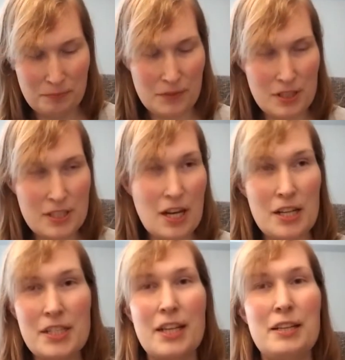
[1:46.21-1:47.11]

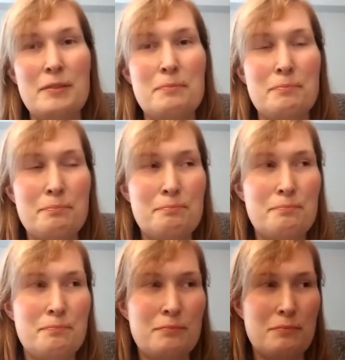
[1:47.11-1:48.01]
starter
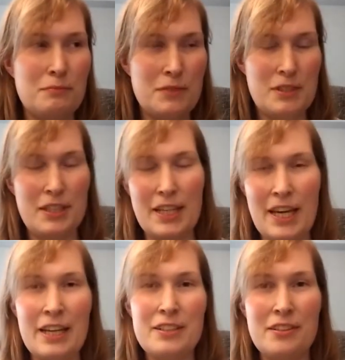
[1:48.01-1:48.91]

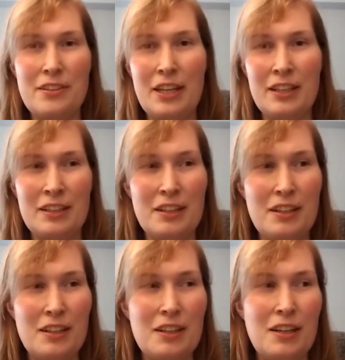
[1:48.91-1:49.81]
kit thing,
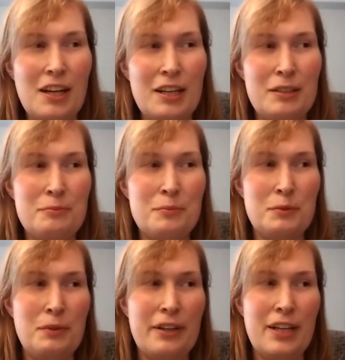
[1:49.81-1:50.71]

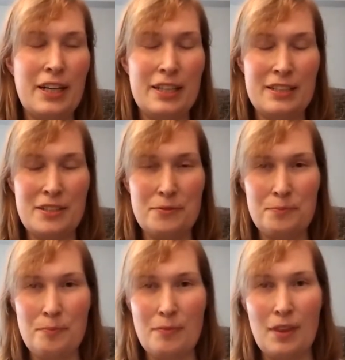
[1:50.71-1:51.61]
where I had
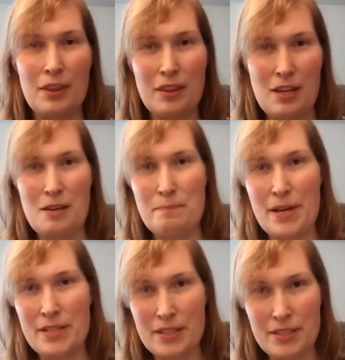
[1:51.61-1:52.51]
the
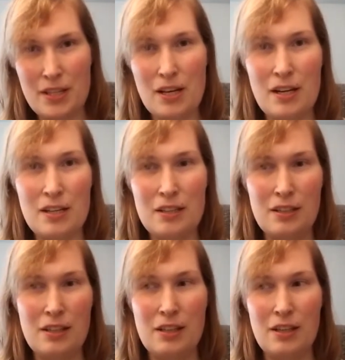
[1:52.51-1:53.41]
bass guitar,
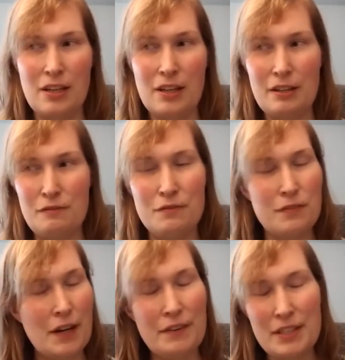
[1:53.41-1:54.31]
a
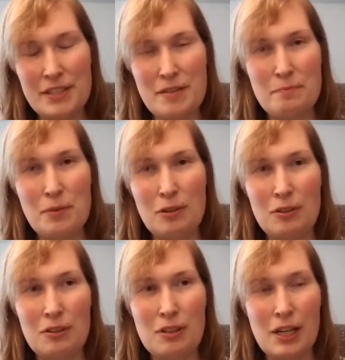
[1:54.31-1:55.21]
very simple